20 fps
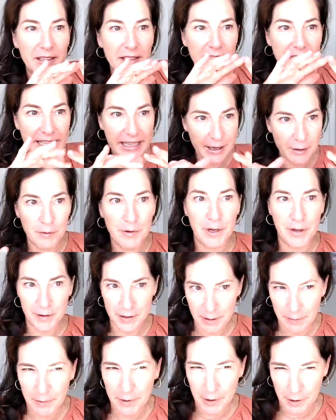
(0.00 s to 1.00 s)
get rid of
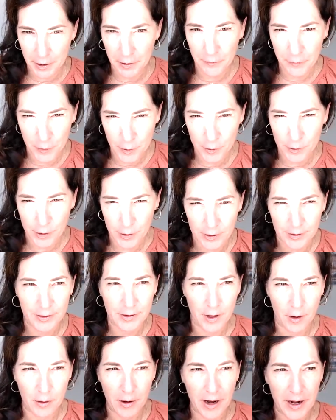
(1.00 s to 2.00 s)
some of the confusion,
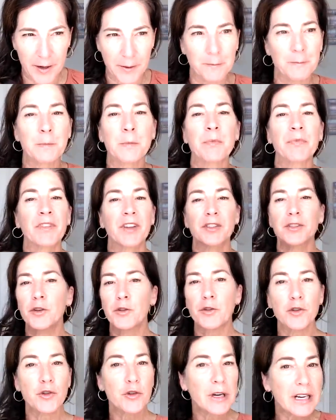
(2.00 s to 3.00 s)
okay? So
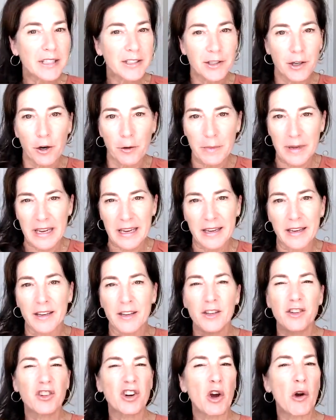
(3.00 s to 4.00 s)
you guys know me,
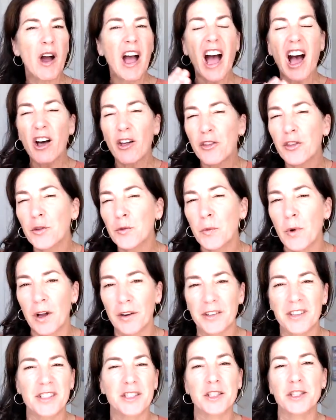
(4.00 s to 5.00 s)
you know health and
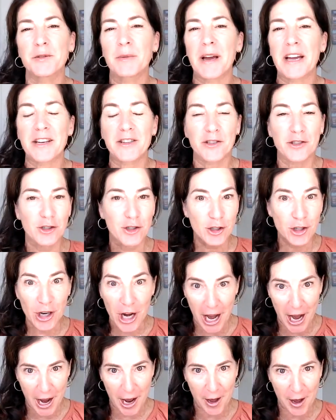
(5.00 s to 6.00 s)
wellness is my
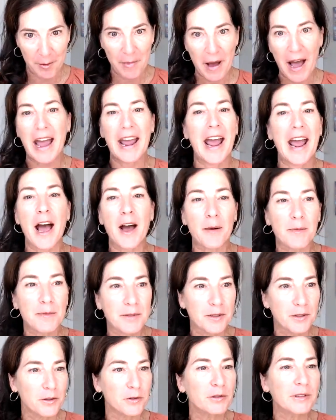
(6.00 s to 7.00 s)
jam. I
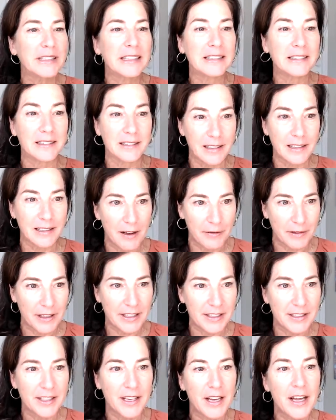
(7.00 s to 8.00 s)
absolutely love
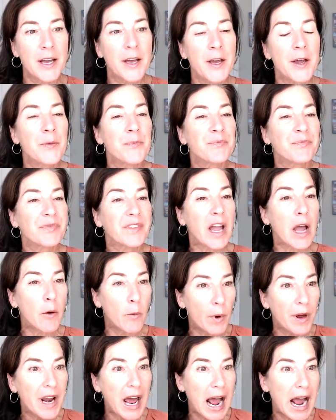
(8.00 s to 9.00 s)
it. And what
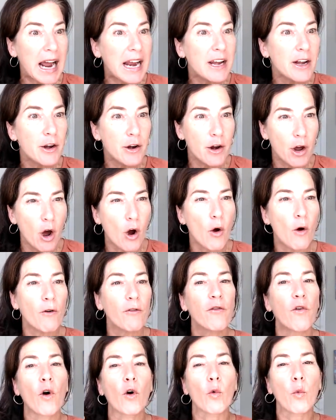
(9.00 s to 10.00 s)
I know
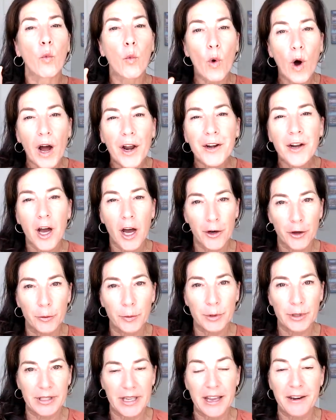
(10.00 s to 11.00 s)
for
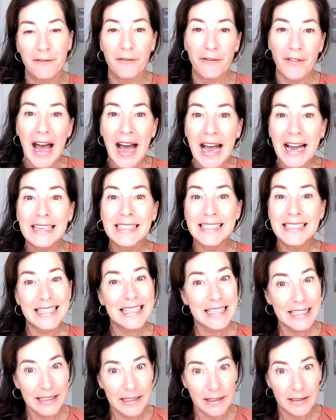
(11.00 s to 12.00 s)
100% fact
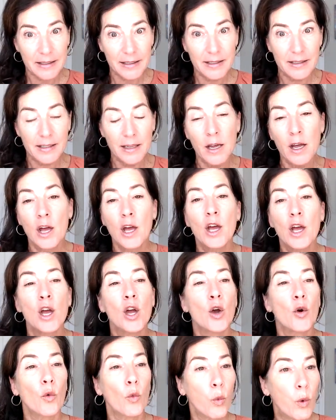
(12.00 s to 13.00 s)
is
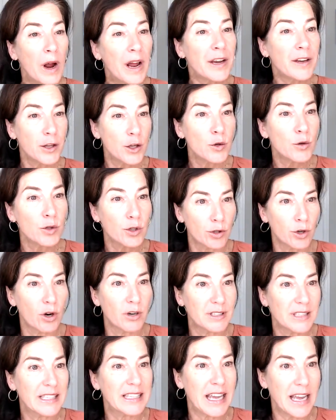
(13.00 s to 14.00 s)
when you start to
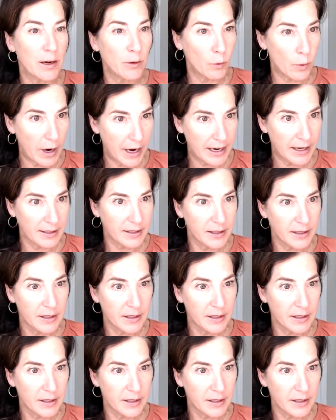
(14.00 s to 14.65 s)
gain weight,